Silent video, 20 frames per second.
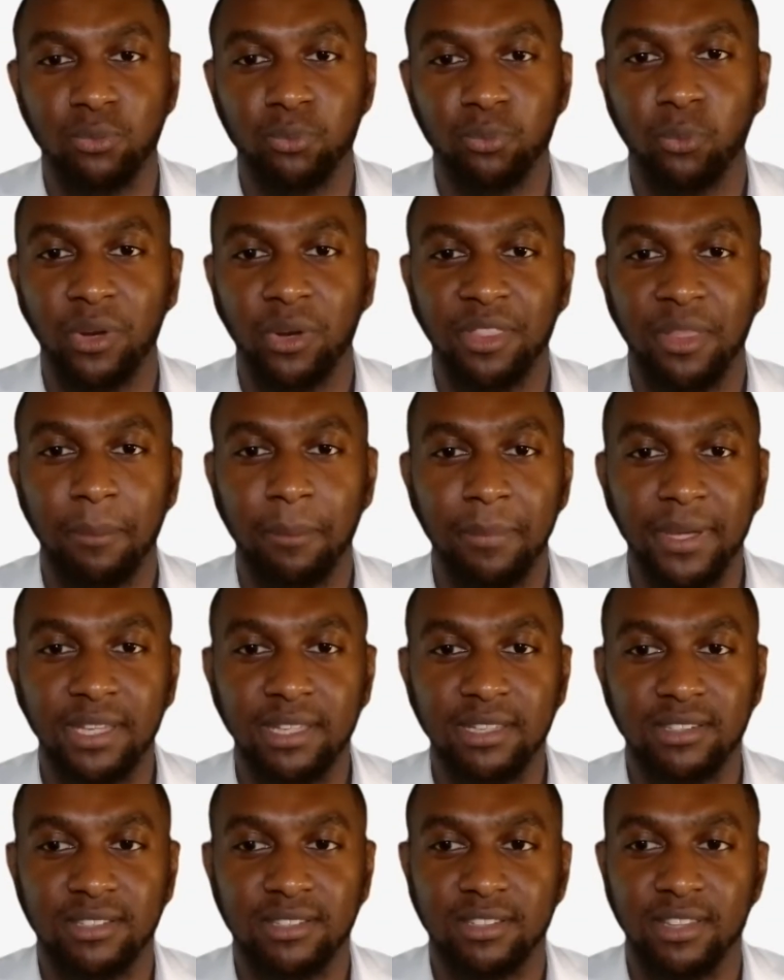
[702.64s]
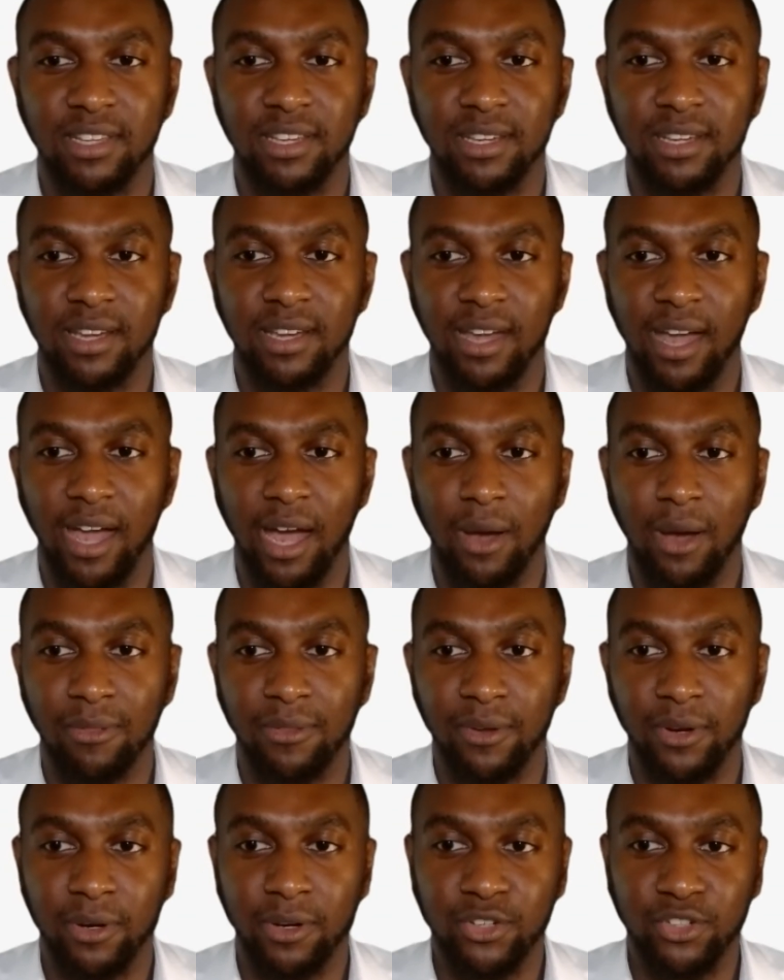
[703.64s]
one of the biggest thing out
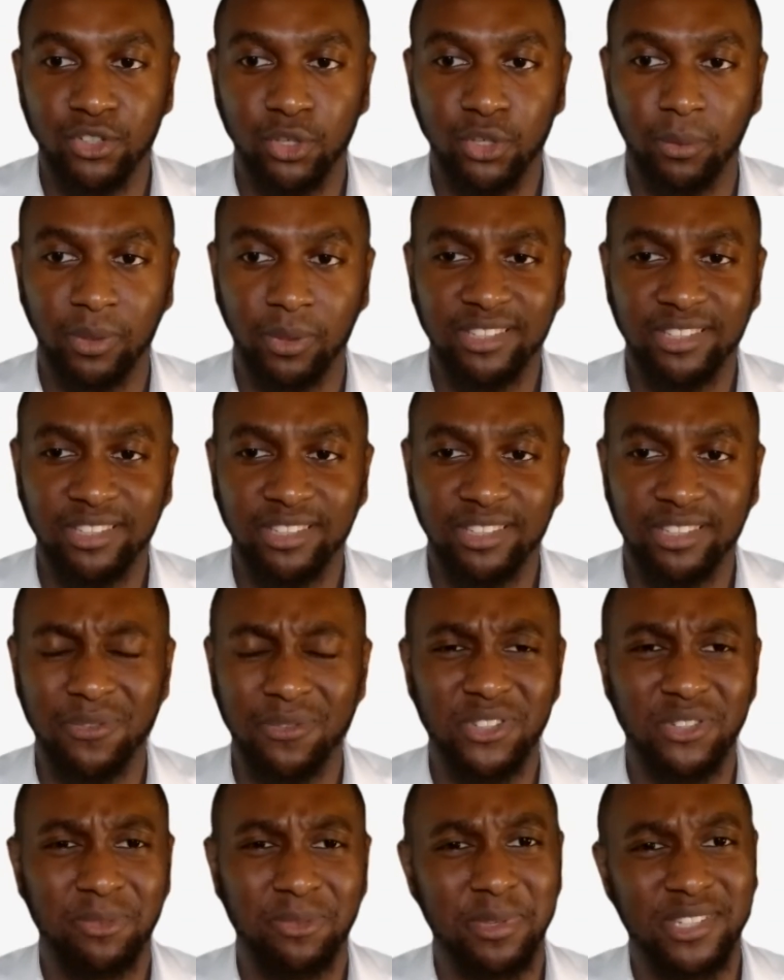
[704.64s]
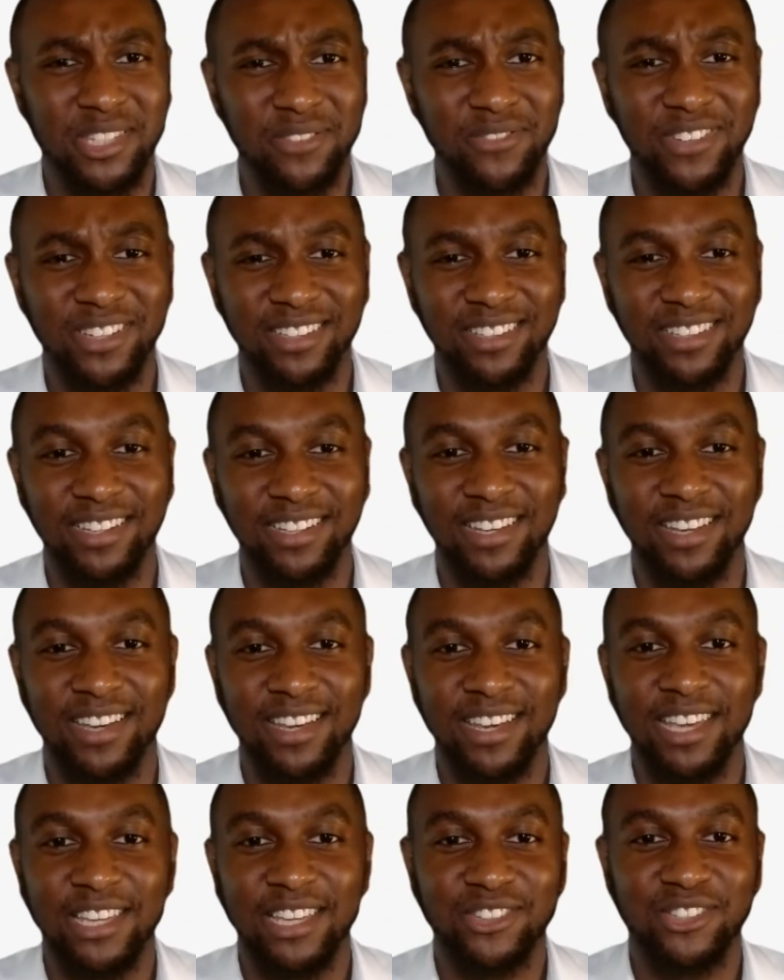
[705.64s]
there, relates to HIV specifically,
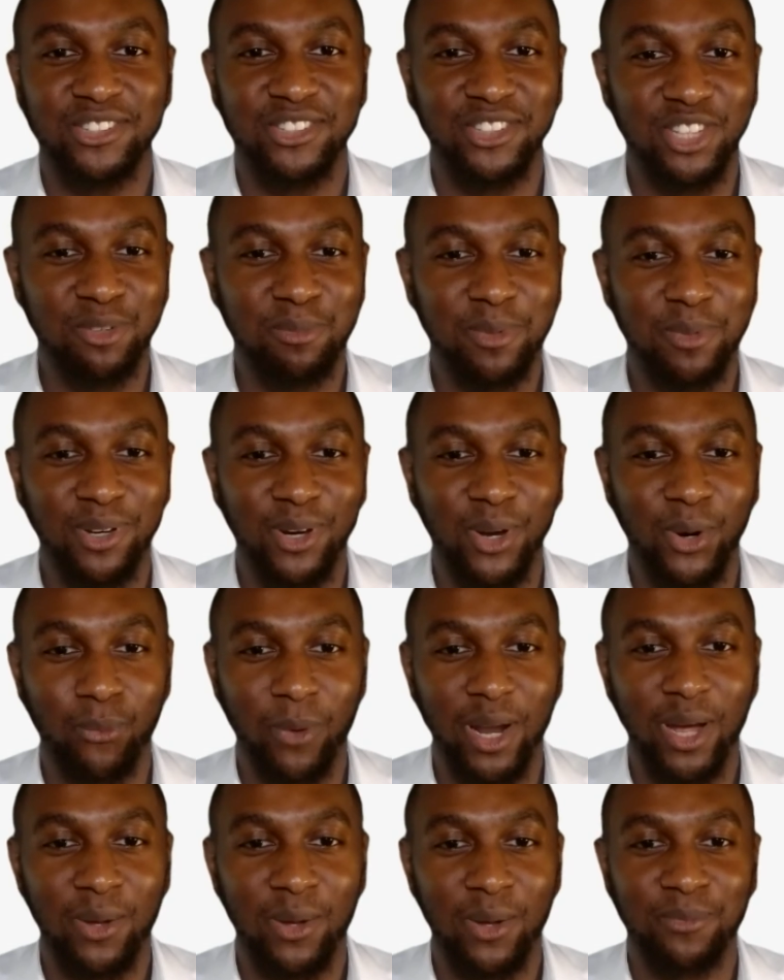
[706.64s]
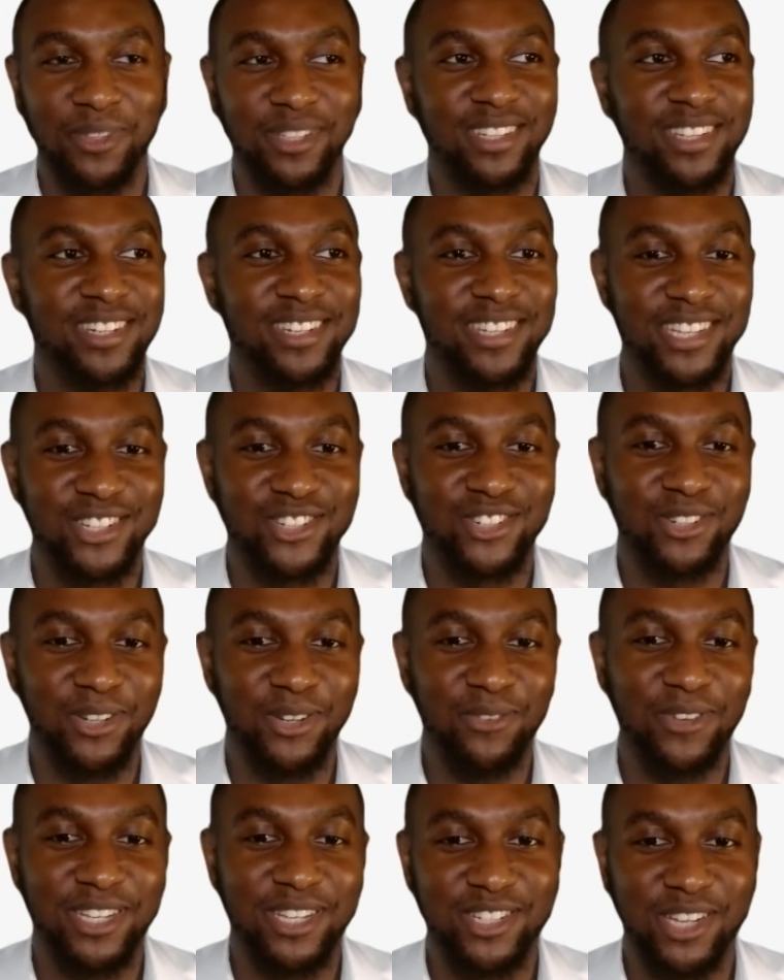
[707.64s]
is the stigma around the condition
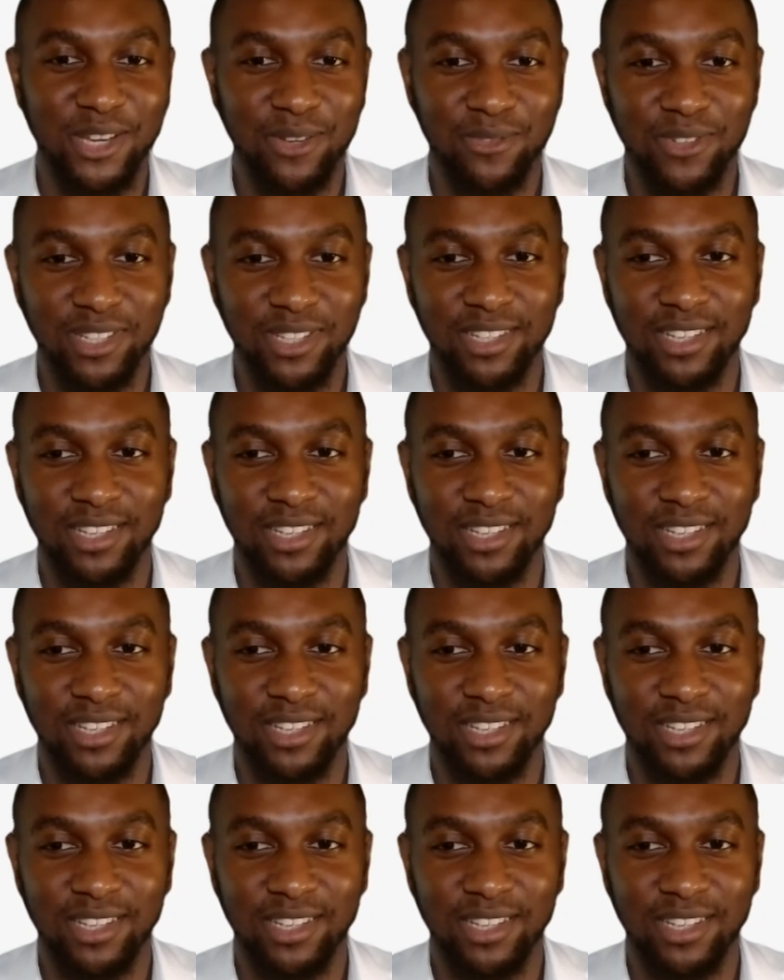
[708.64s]
of HIV.